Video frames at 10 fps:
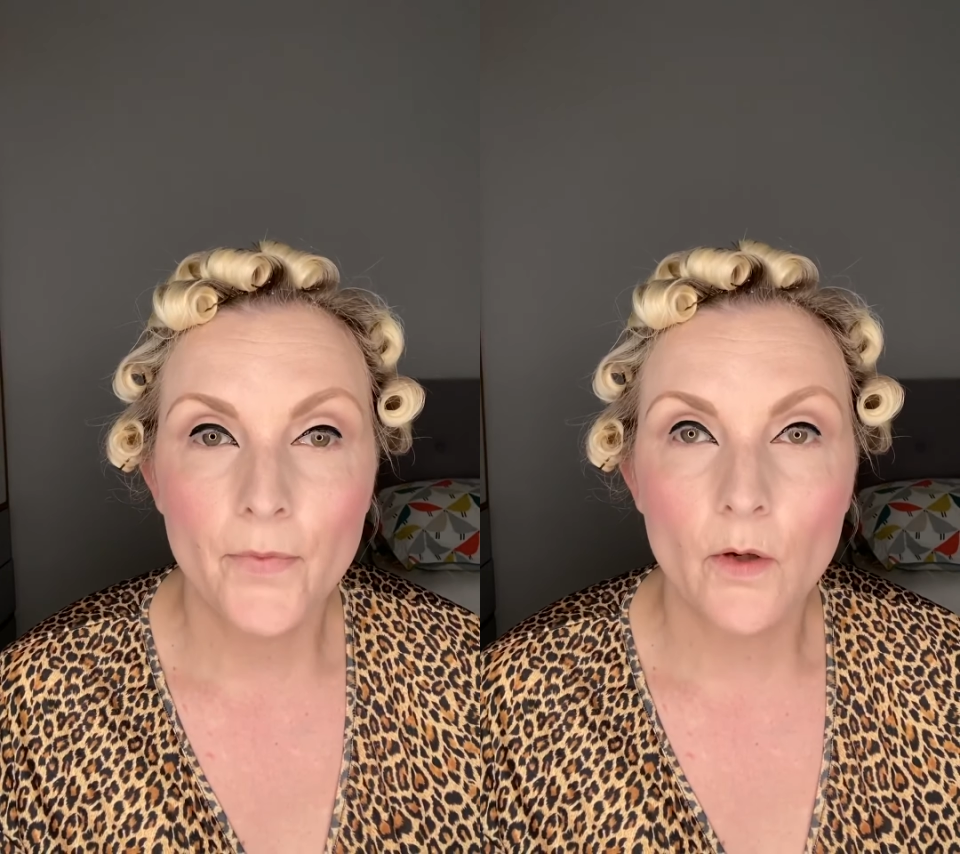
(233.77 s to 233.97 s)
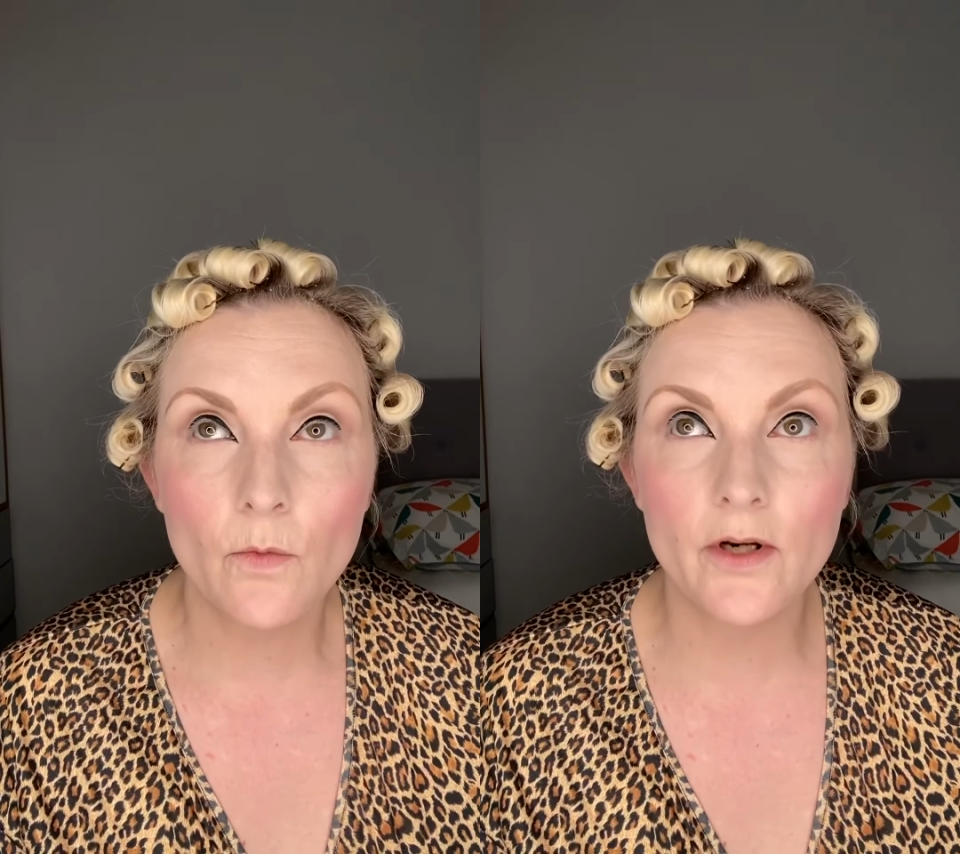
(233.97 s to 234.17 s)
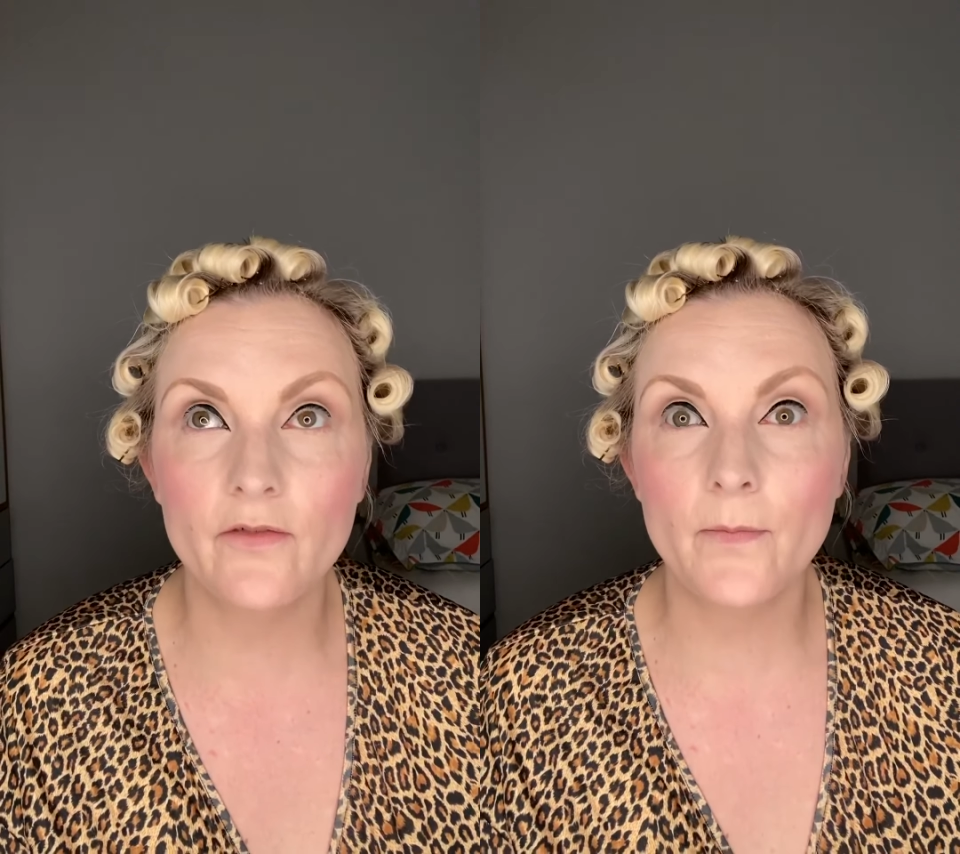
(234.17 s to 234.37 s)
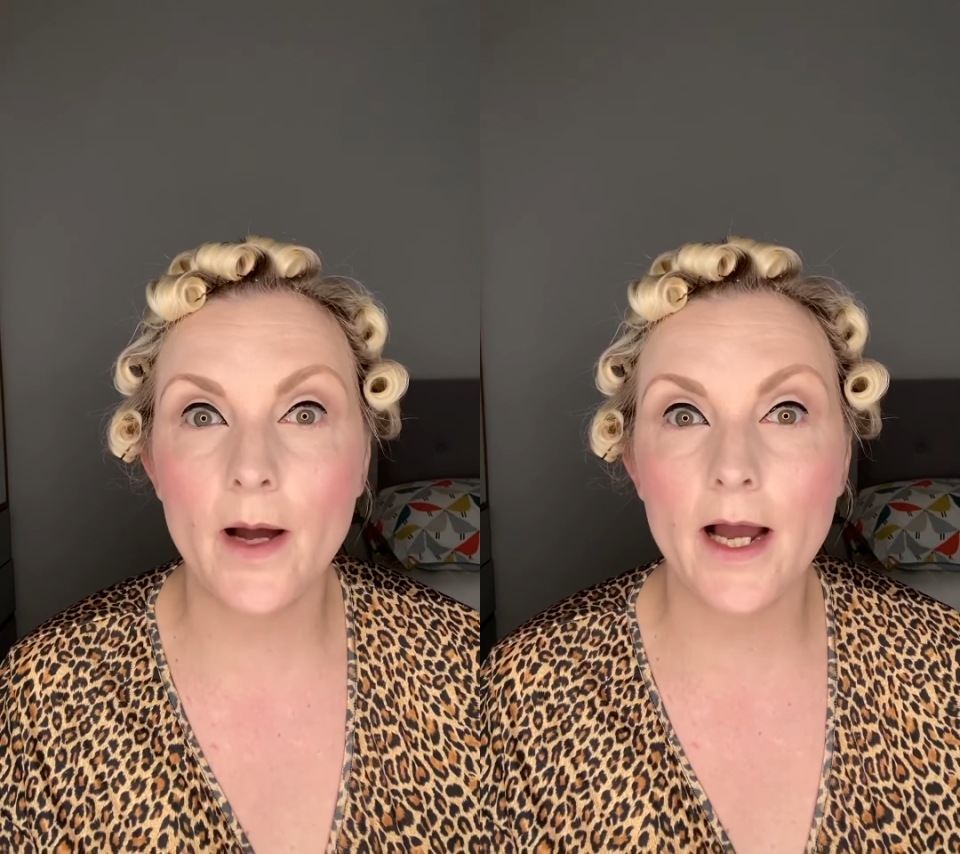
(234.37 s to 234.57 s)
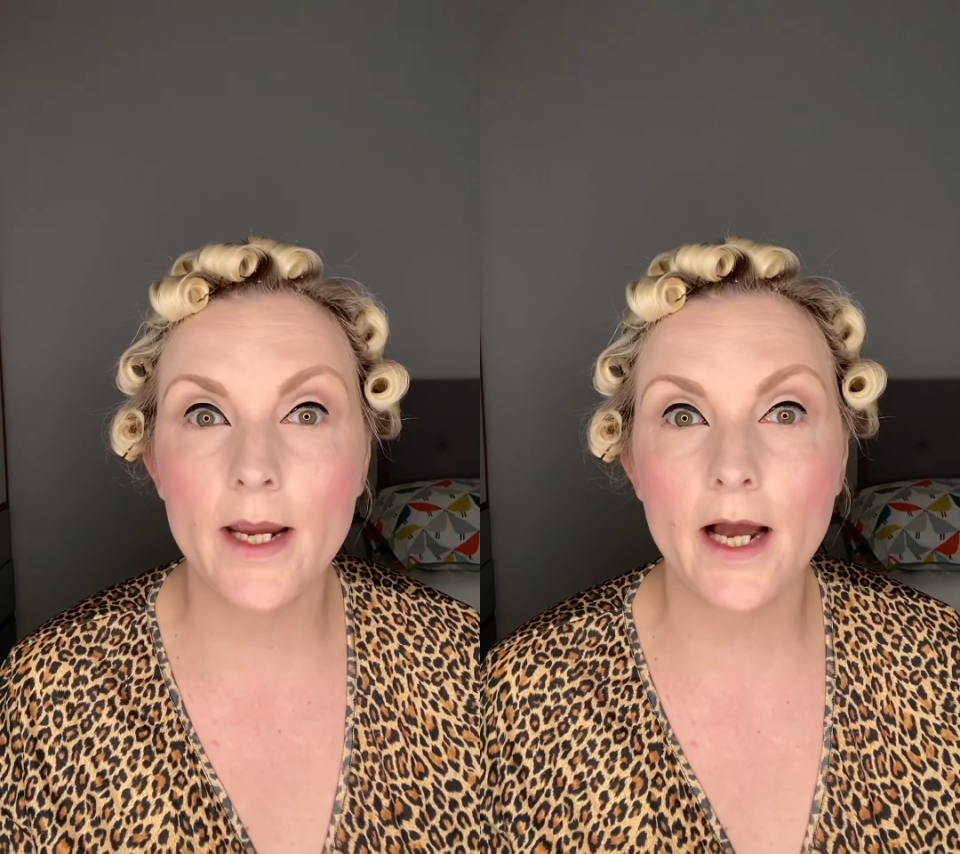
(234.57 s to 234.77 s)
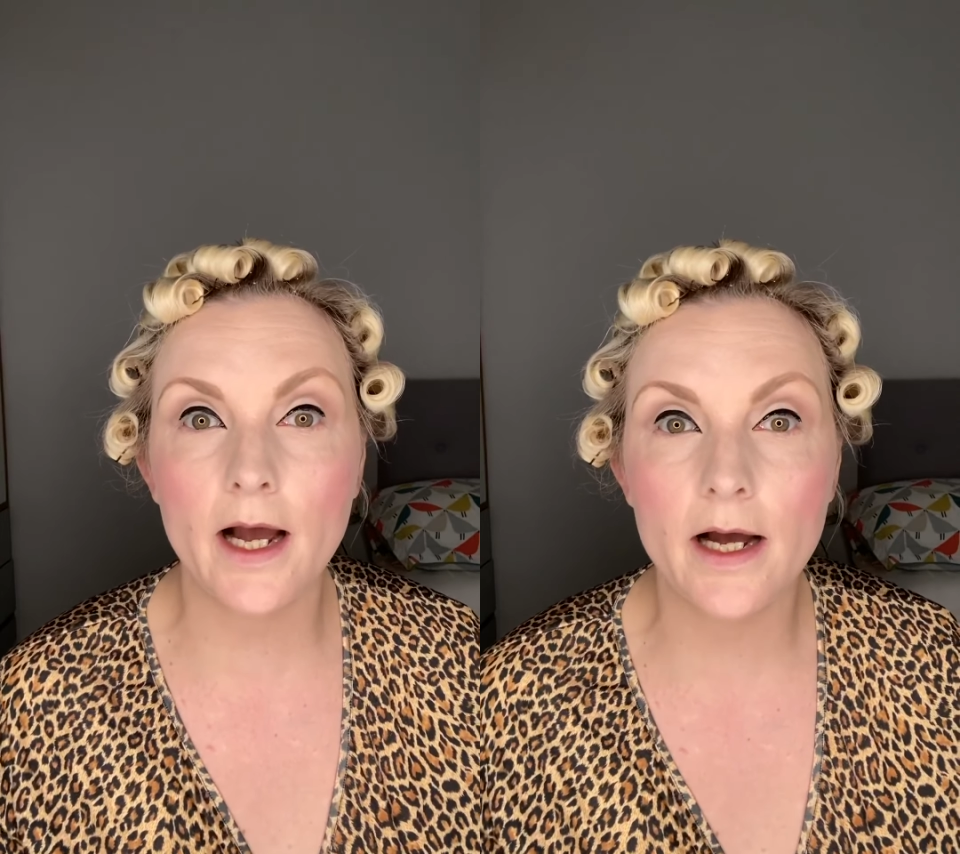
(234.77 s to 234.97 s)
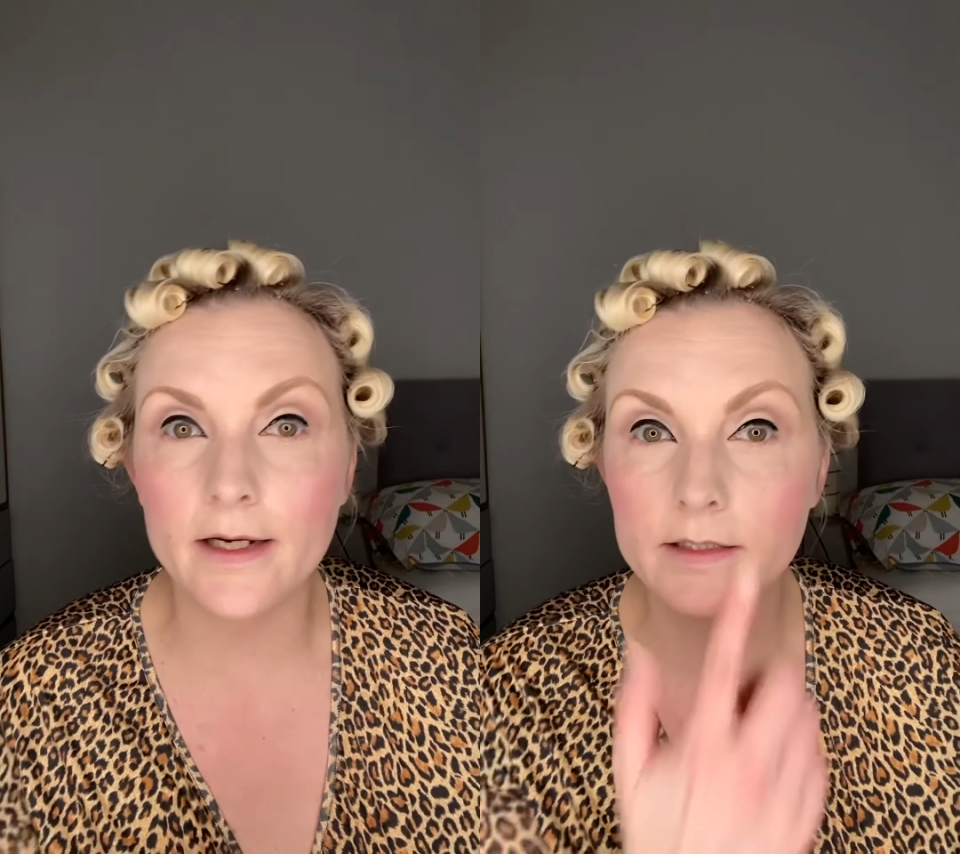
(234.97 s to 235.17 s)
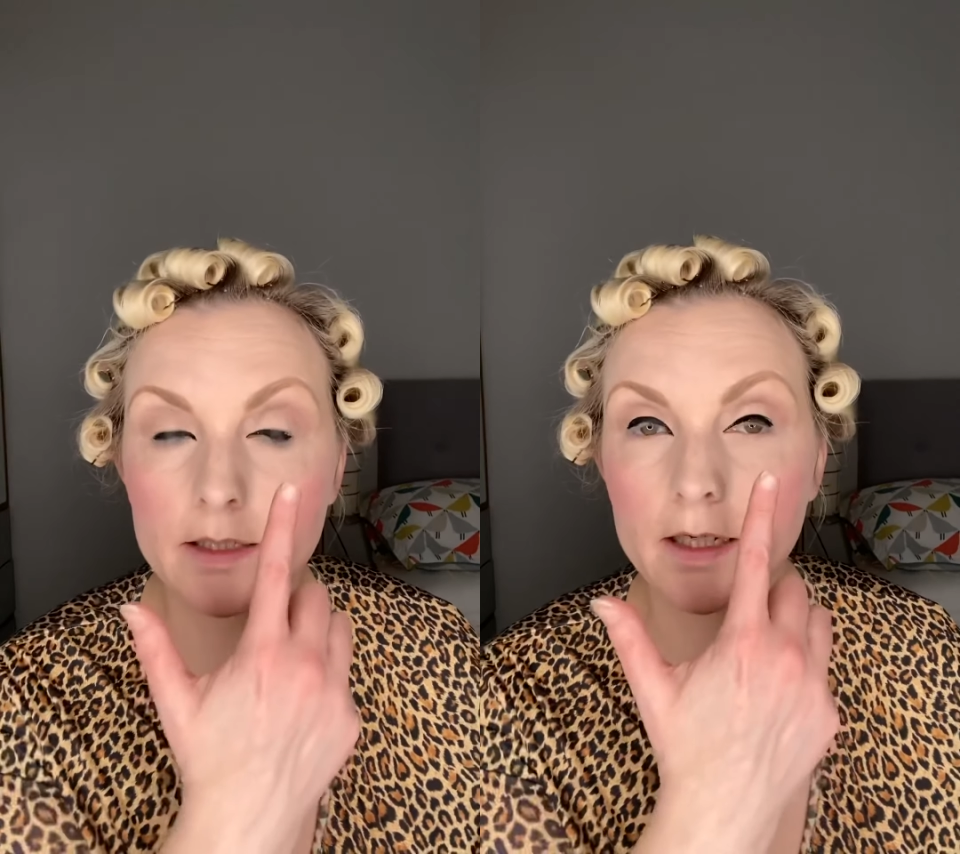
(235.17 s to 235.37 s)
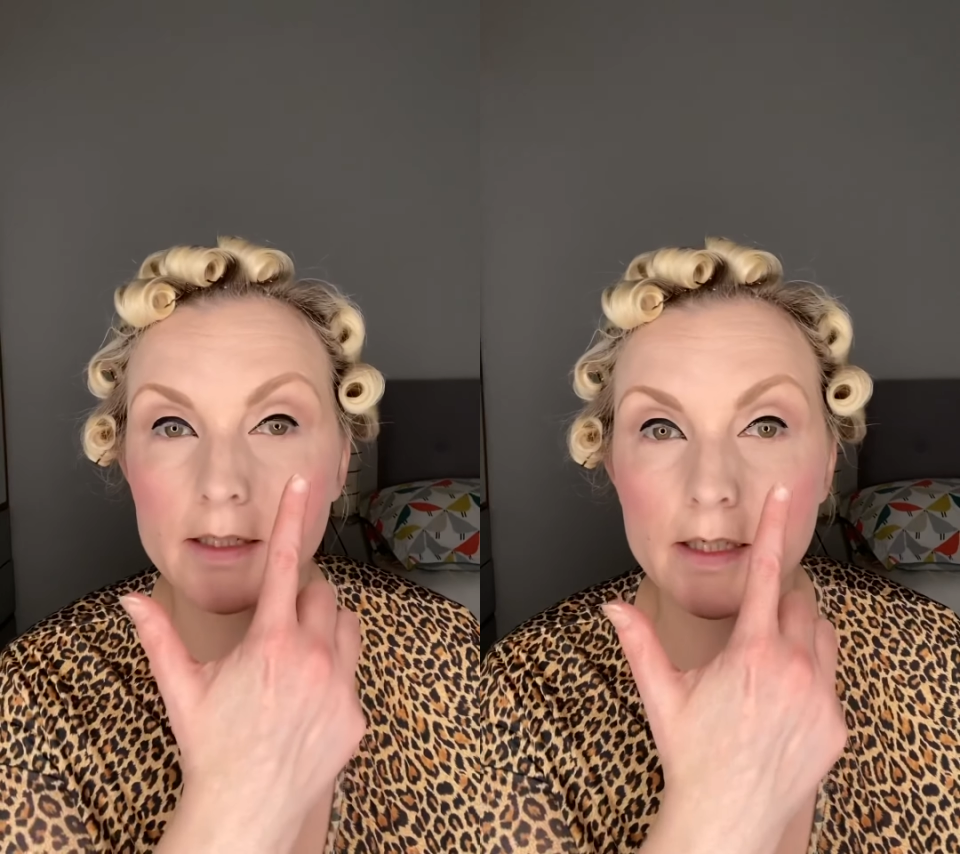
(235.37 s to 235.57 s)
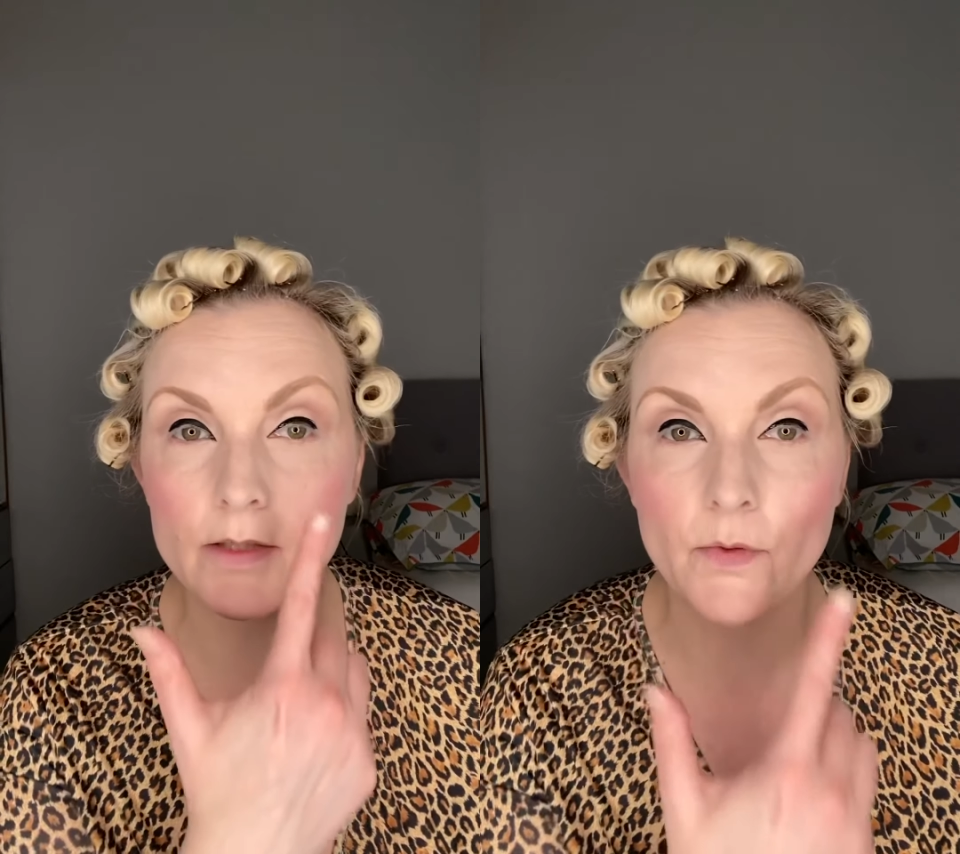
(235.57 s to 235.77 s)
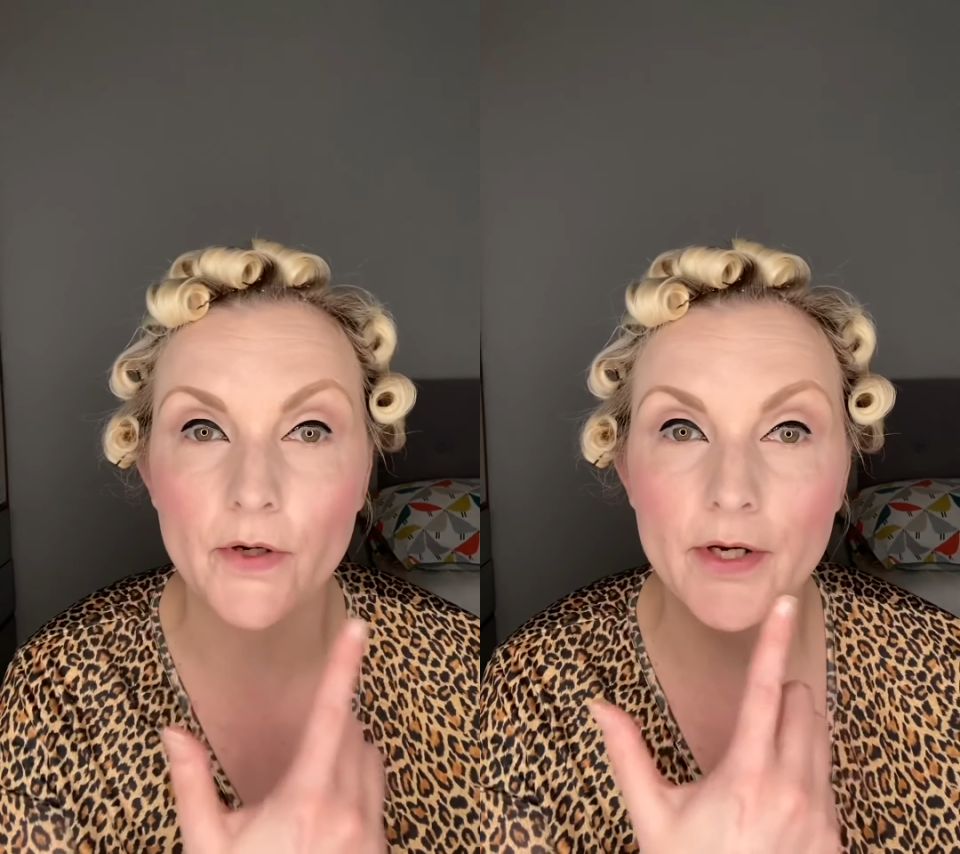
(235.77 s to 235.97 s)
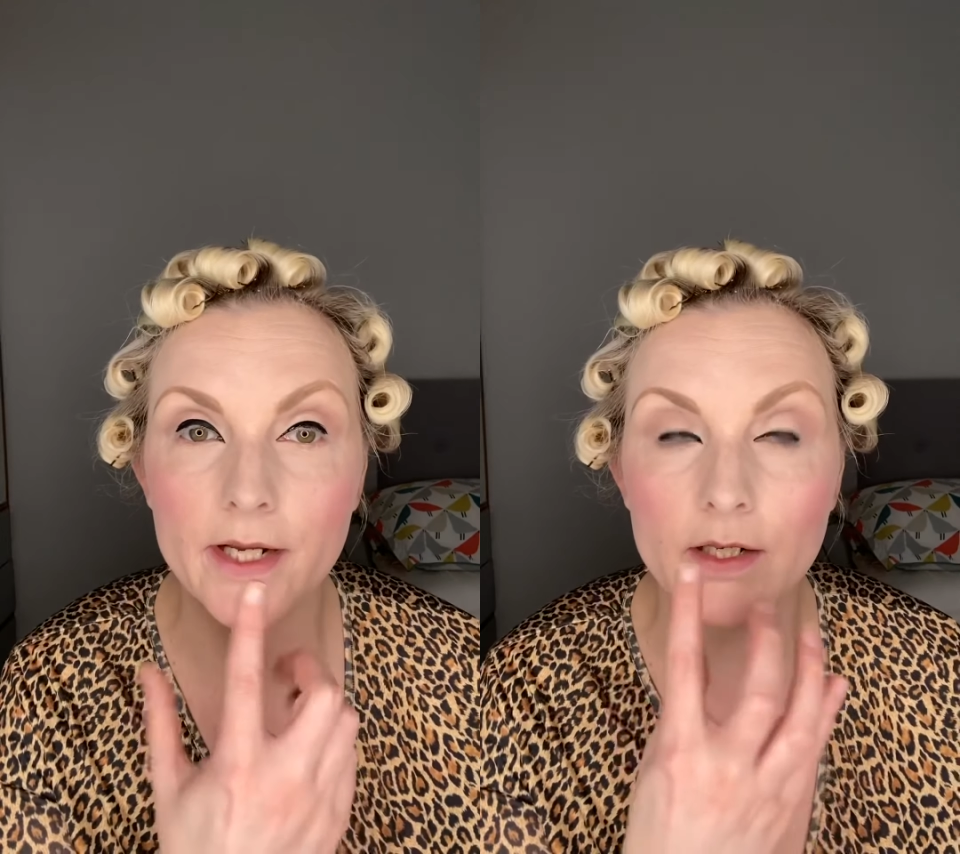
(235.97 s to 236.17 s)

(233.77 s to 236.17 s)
one of my eyes, I think it's this one,